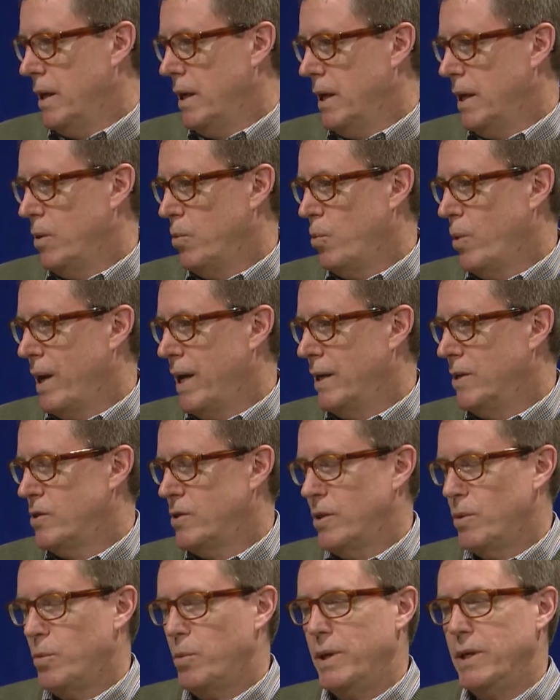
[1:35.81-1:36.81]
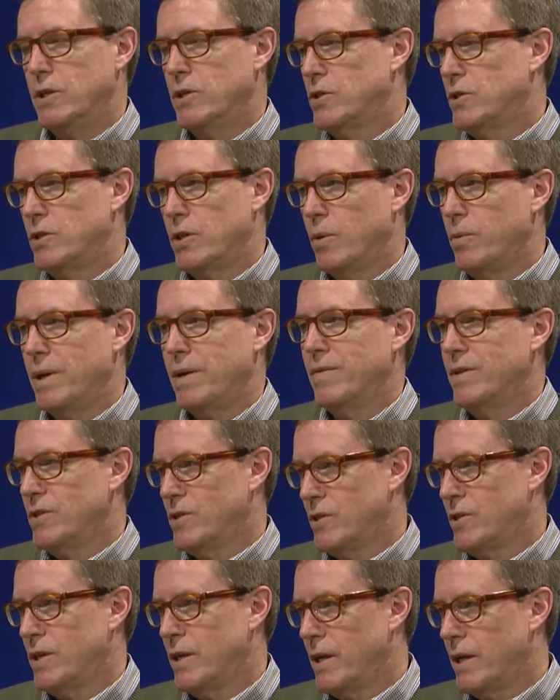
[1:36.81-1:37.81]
in ways that we just don't even see